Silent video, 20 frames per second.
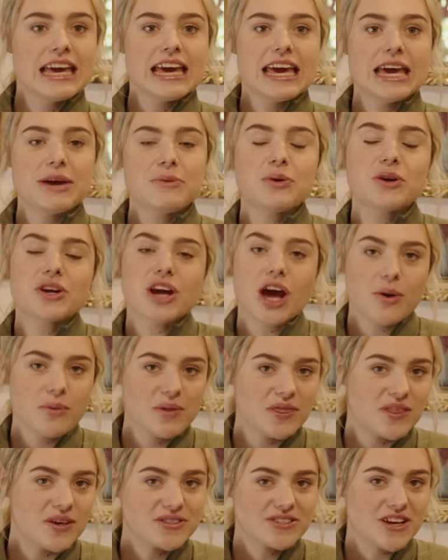it would go
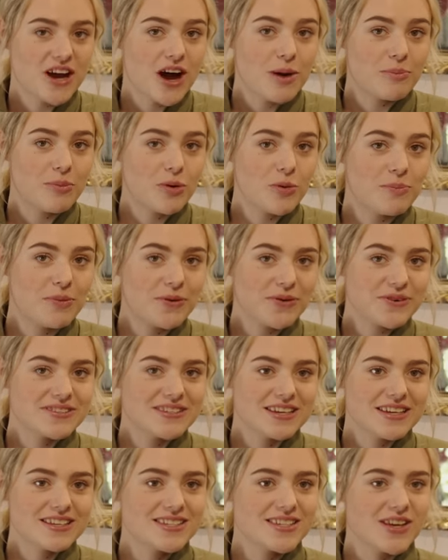in those cardboard
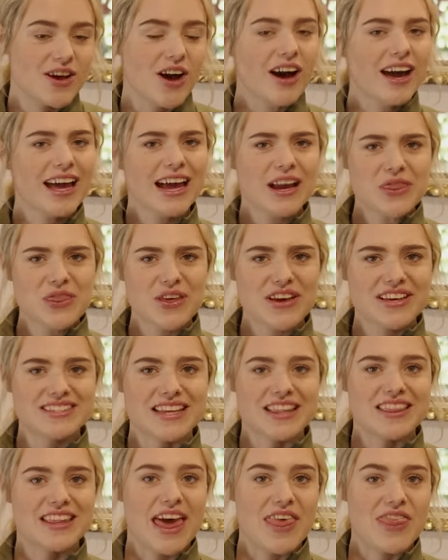boxes. So I had things
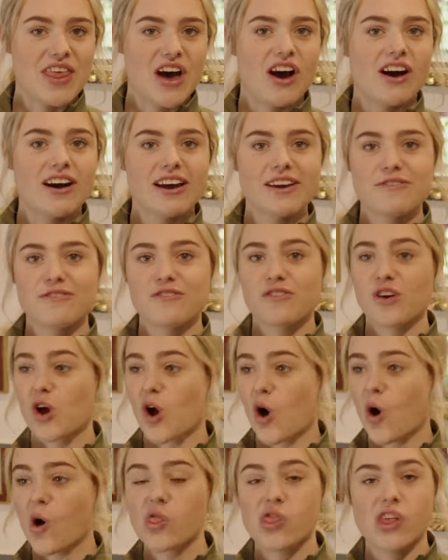in there that I
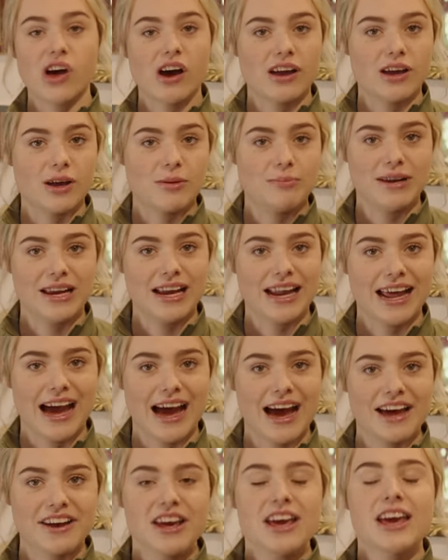forgot that I completely
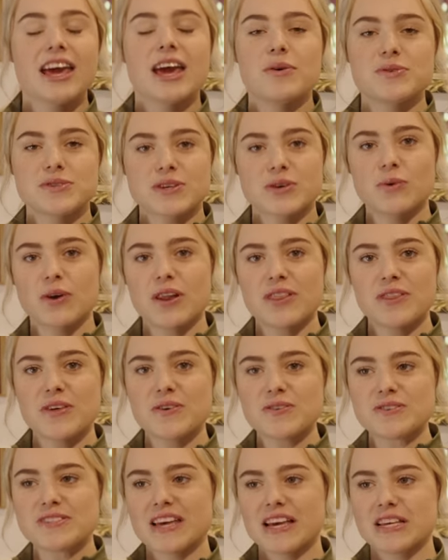had. It was one of
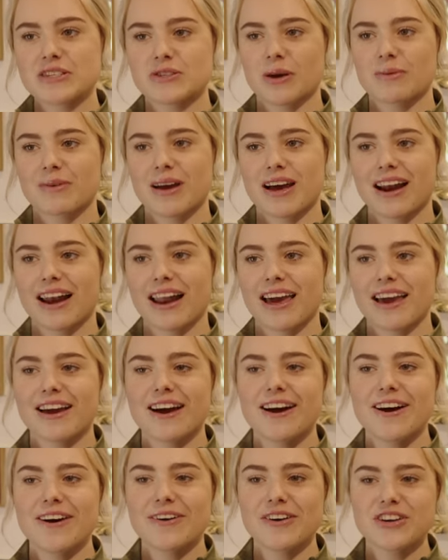those things where I'm kind of like,
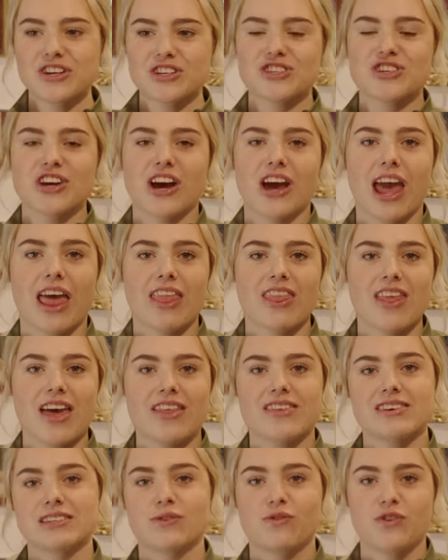oh, I'll just chuck it in
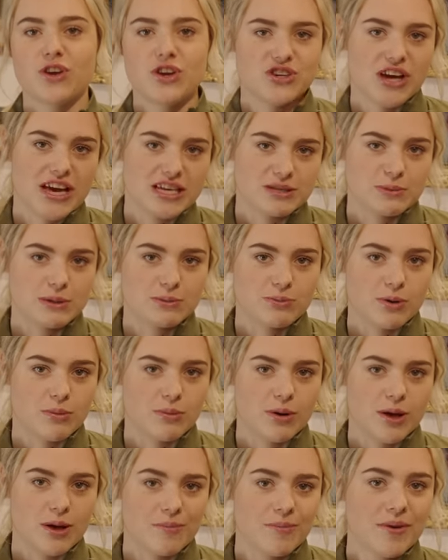there. That's future Esme's
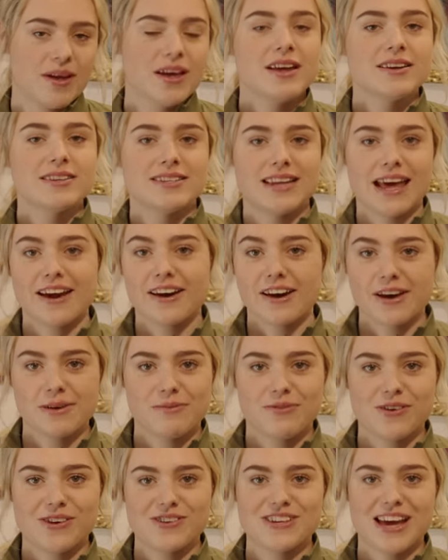problem. Today I
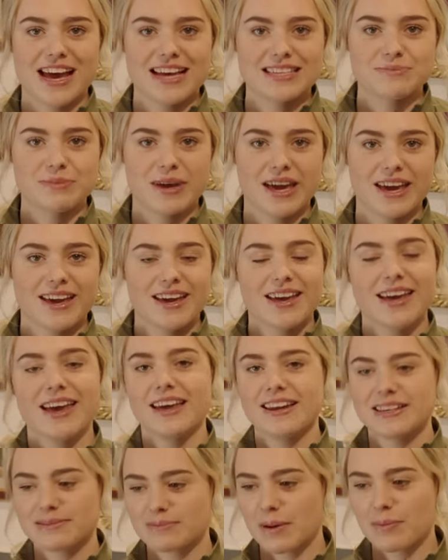am future Esme.
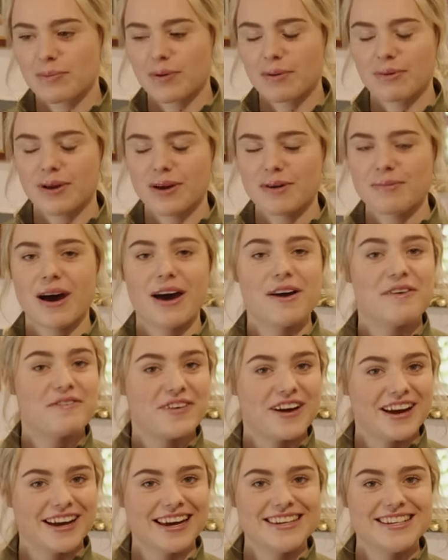It is my problem. I
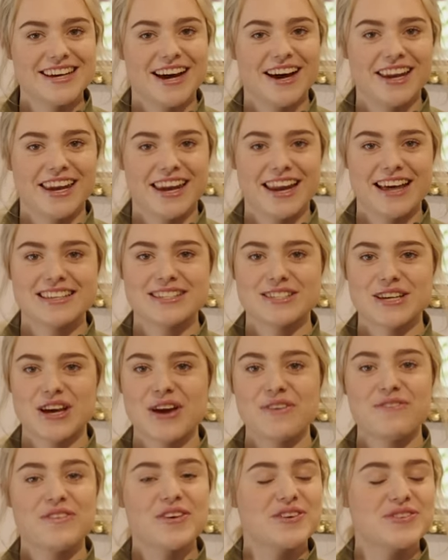finally tidied it, so
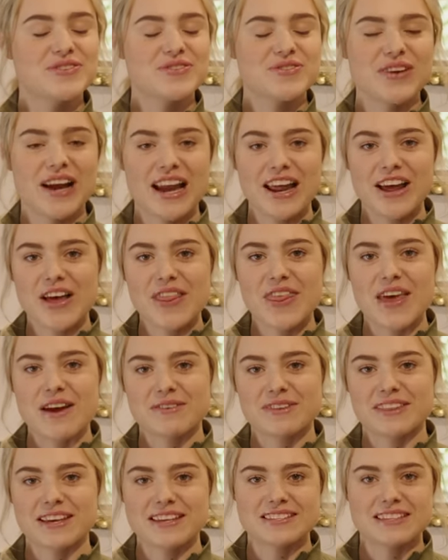it feels really good that
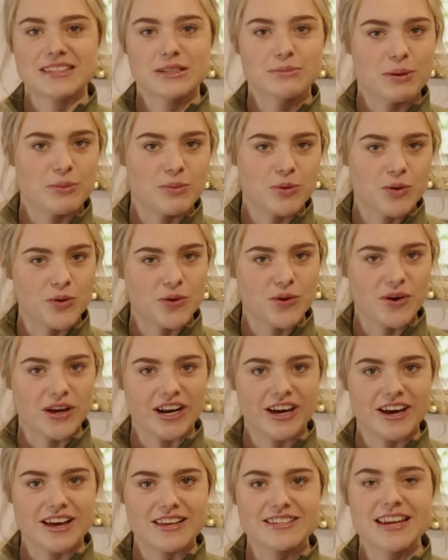everything's a little bit more
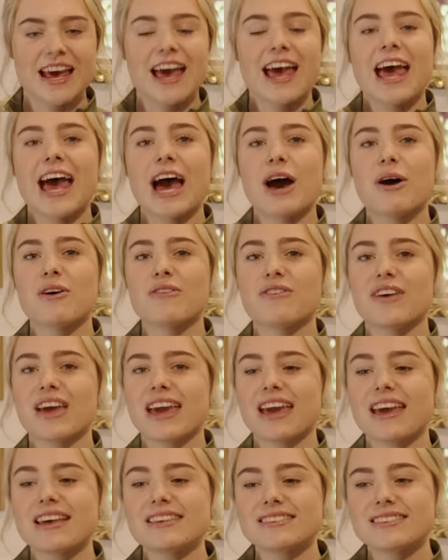organized. However,
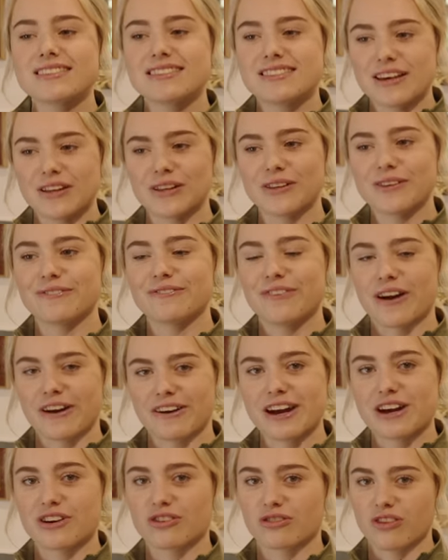it is still
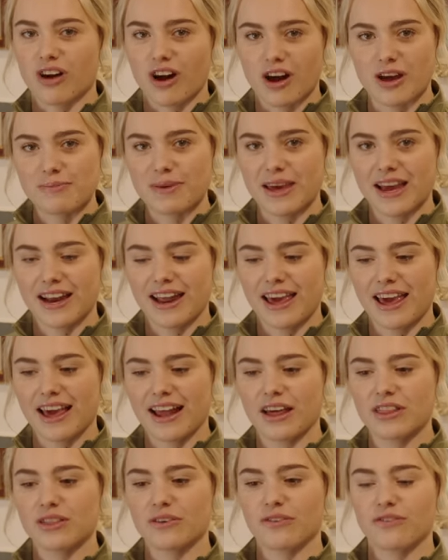very grimy in here,
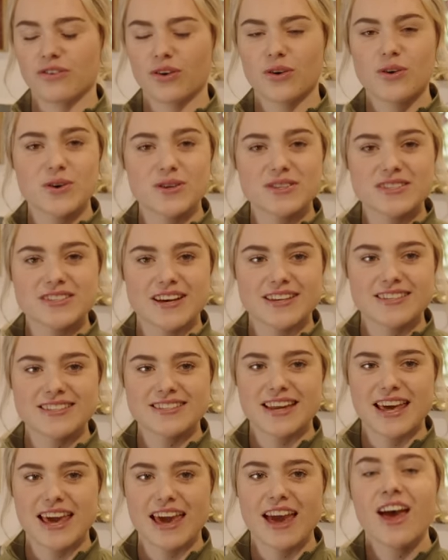like the floor's
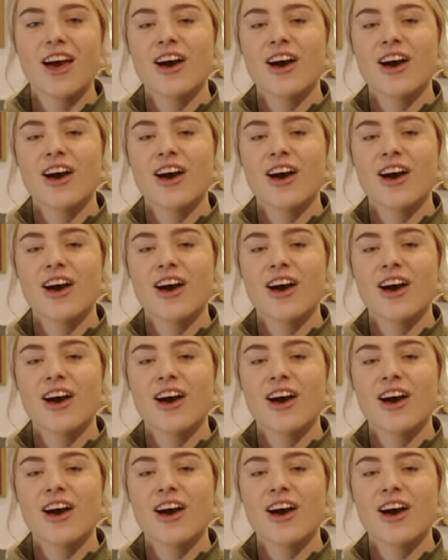dusty.